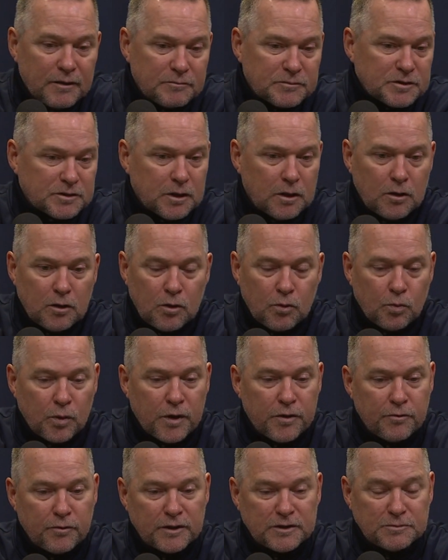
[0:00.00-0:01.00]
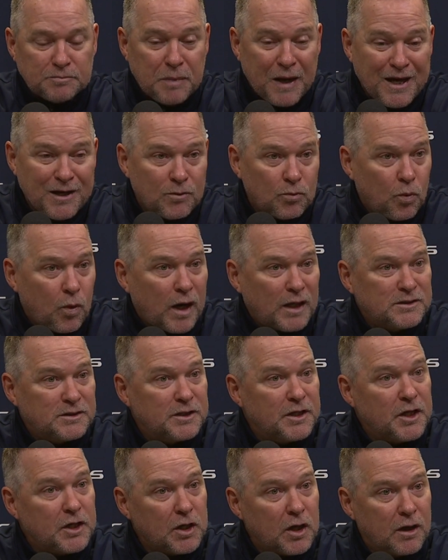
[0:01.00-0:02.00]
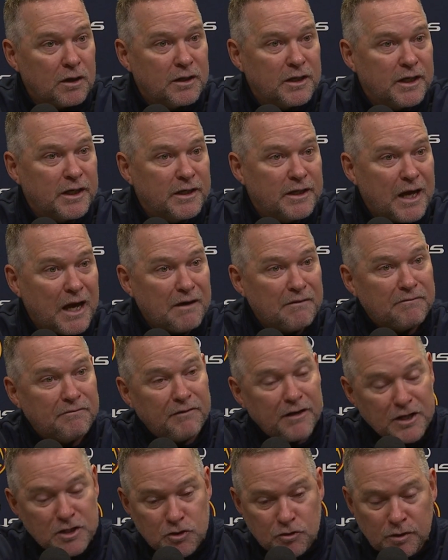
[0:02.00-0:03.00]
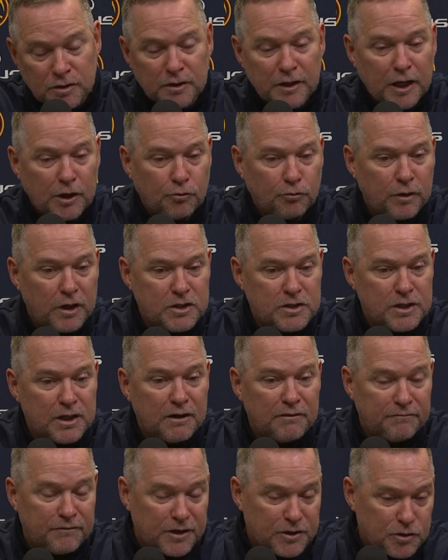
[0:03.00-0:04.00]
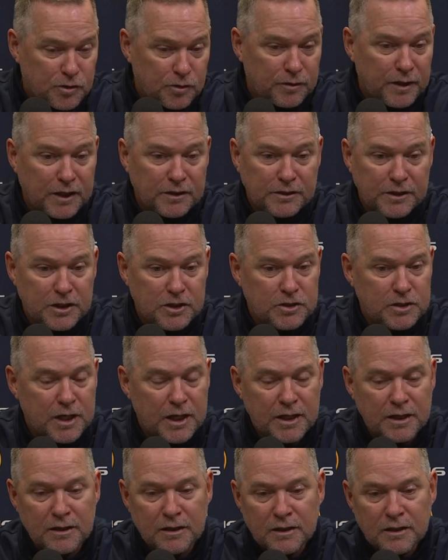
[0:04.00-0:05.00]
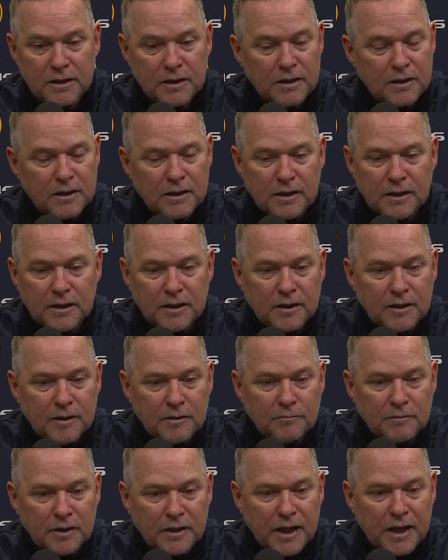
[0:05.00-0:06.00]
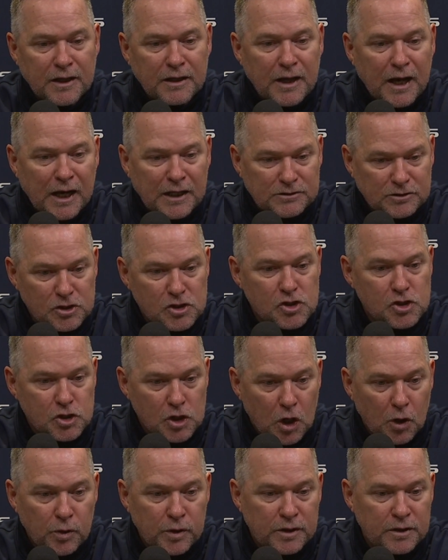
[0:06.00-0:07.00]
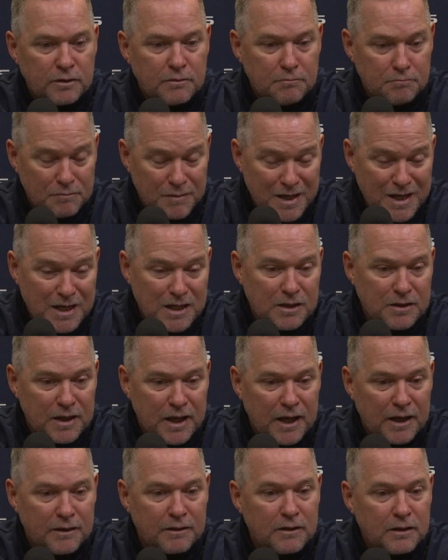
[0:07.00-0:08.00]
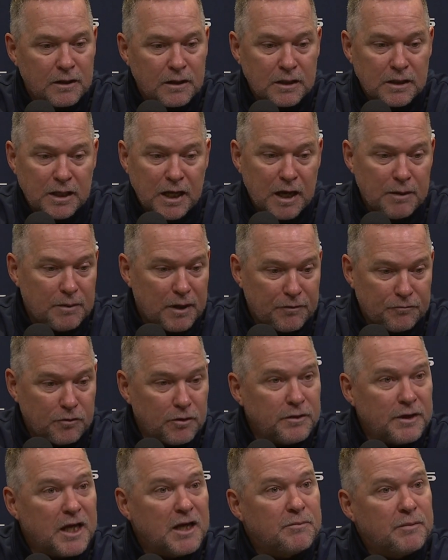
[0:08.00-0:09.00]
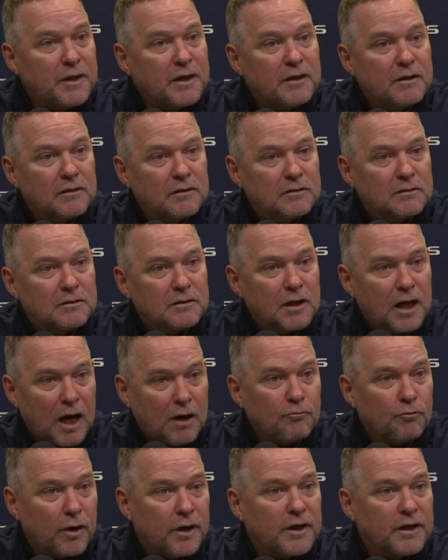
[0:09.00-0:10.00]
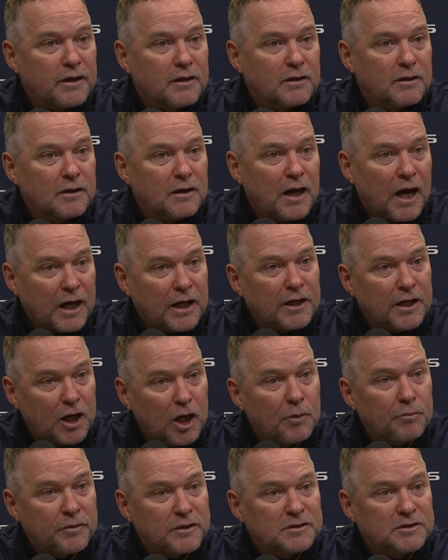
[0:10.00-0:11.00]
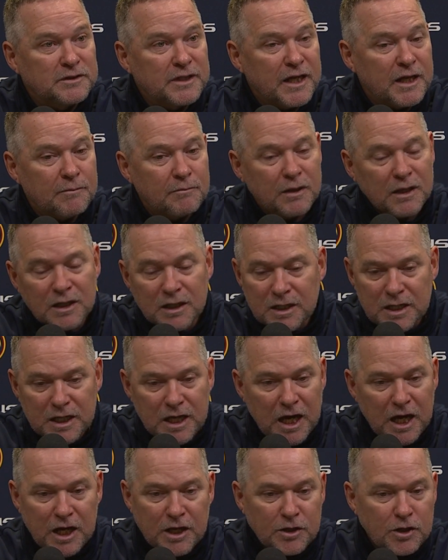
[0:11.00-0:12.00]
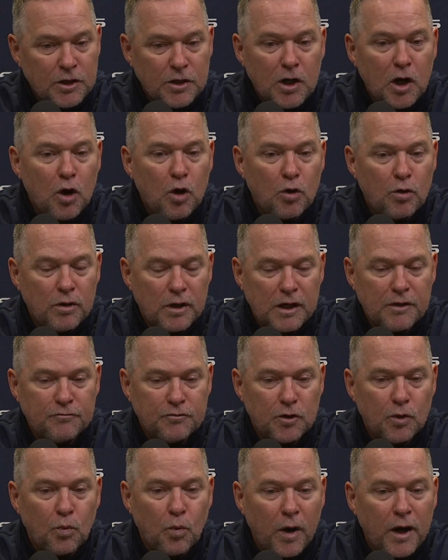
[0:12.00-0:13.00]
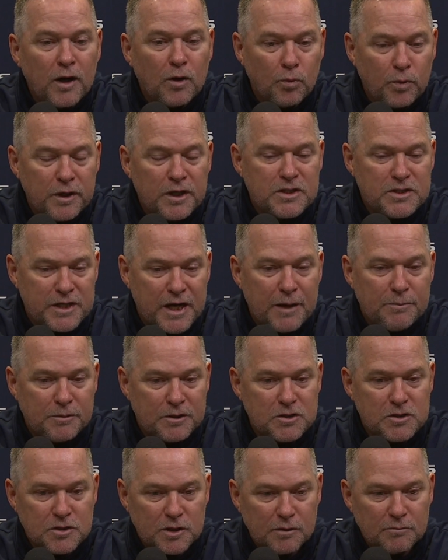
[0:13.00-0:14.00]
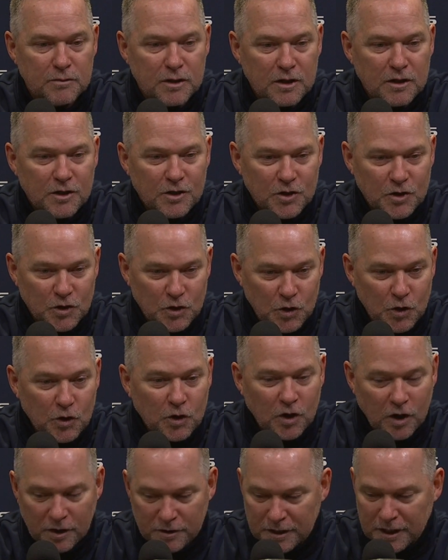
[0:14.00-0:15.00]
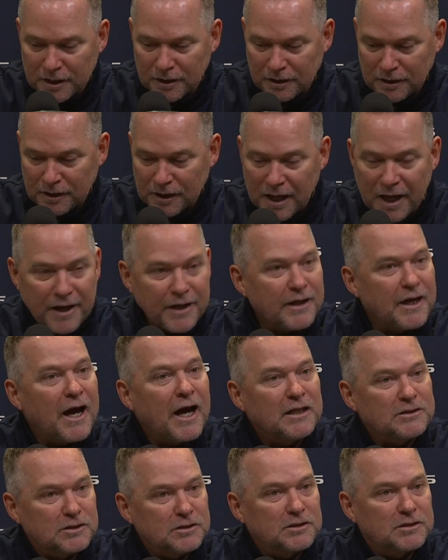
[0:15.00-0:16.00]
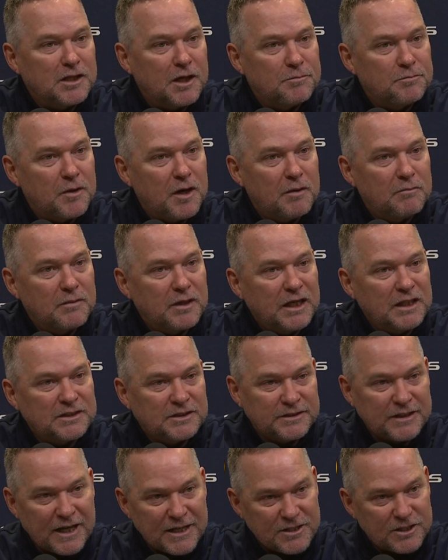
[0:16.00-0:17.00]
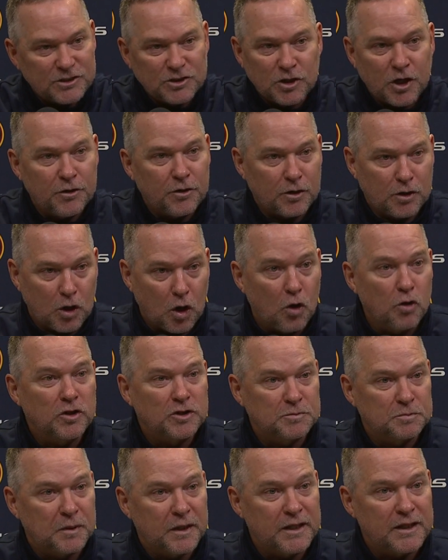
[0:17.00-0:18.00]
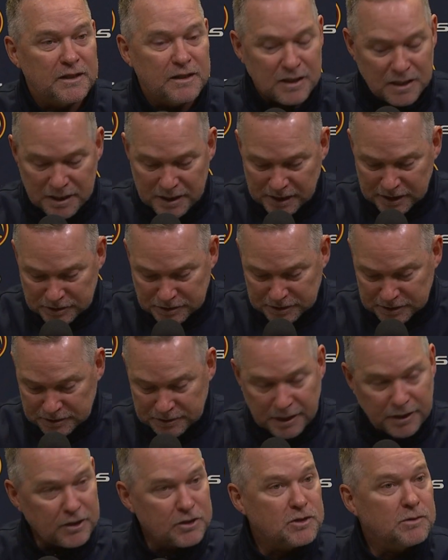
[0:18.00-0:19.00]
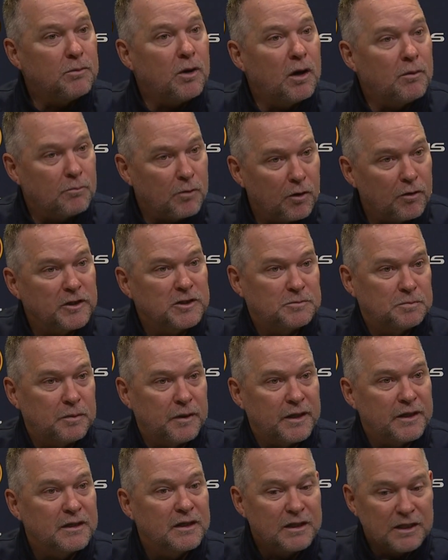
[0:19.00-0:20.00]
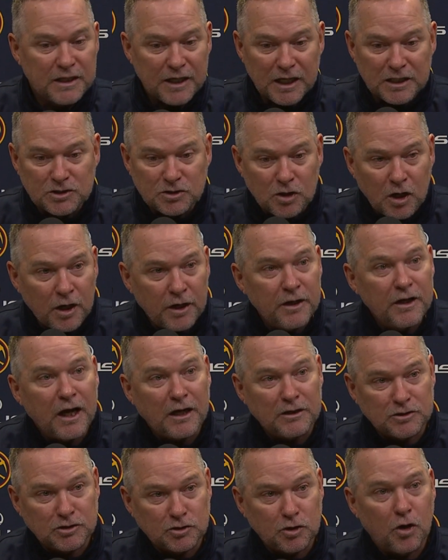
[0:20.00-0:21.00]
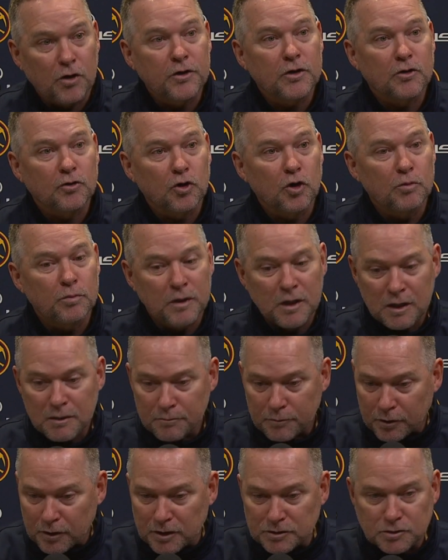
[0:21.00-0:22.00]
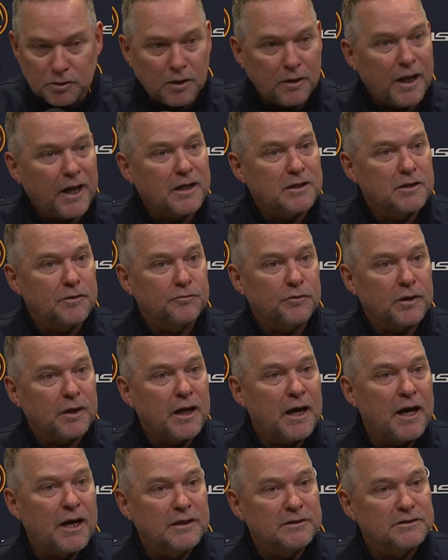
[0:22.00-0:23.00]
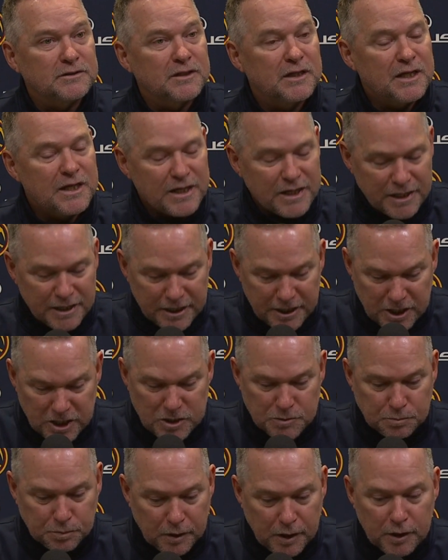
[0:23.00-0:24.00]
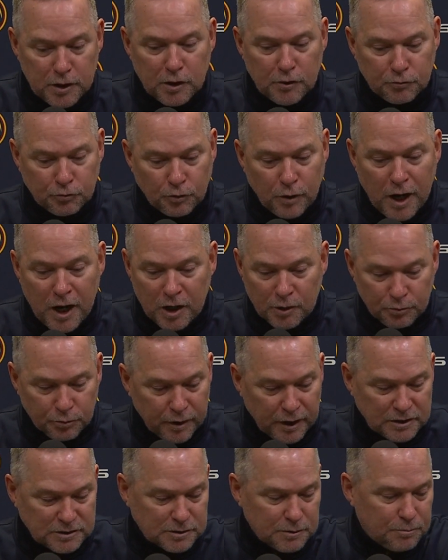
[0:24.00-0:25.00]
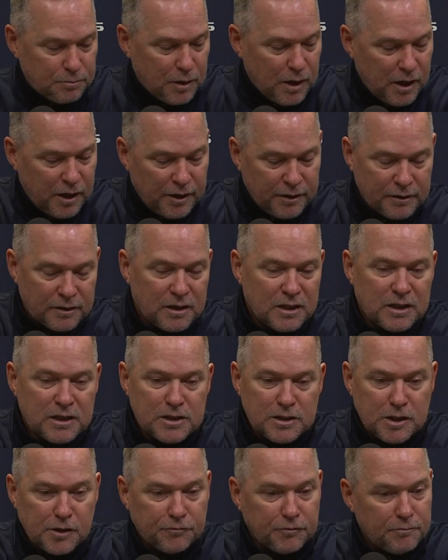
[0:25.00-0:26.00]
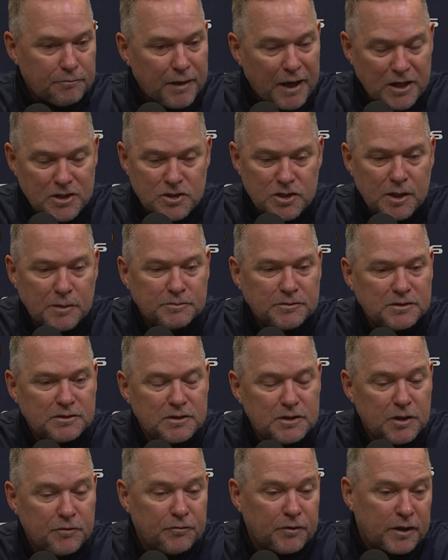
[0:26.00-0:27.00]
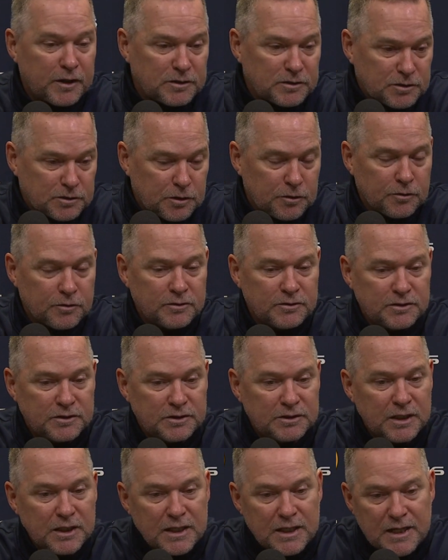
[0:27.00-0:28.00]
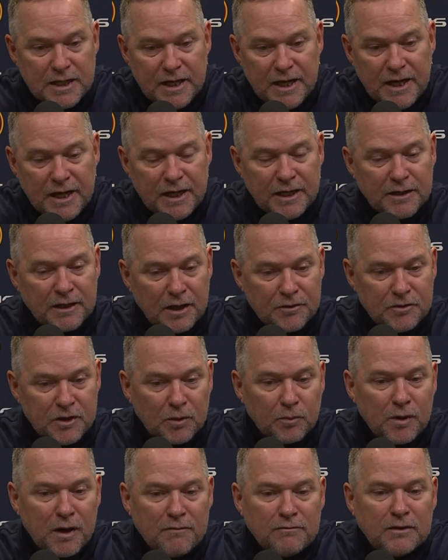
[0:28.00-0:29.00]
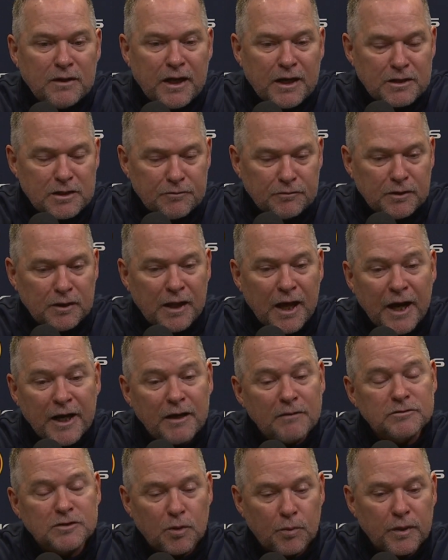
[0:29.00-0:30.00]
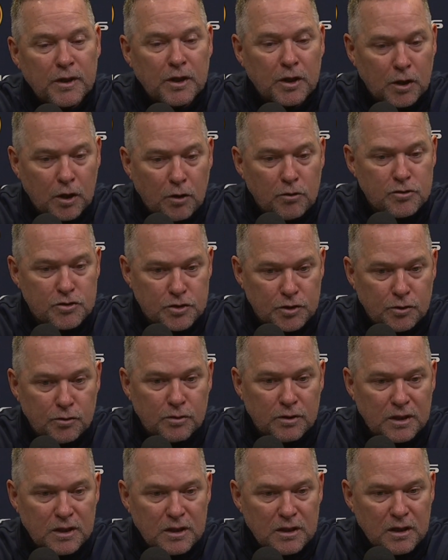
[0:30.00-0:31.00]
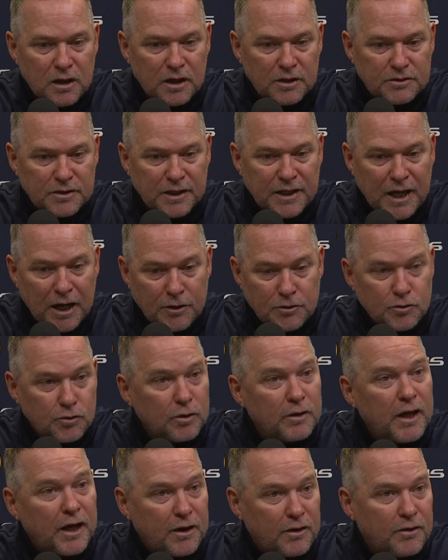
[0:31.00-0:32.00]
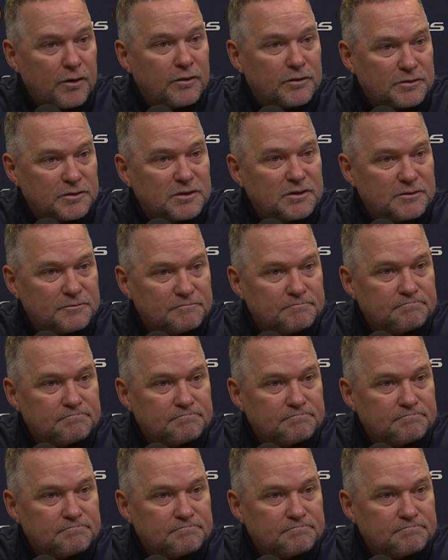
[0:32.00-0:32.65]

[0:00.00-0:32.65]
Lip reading: So whether it's Peyton Watson, a young kid, a veteran like Reggie, a veteran like DJ, a lot of guys are showing me that, hey, man, if you need me, I'm ready. I can help this team. And if you want to win a championship, you're going to need a lot of guys to step up. It's not just on Nicola's plate. It's just not on Jamal Murray's plate. It's on our starting group, but also a lot of different guys. Each playoff round brings upon different matchups, different concerns, and I think we have a lot of different lineups that we can go to counter a lot of those.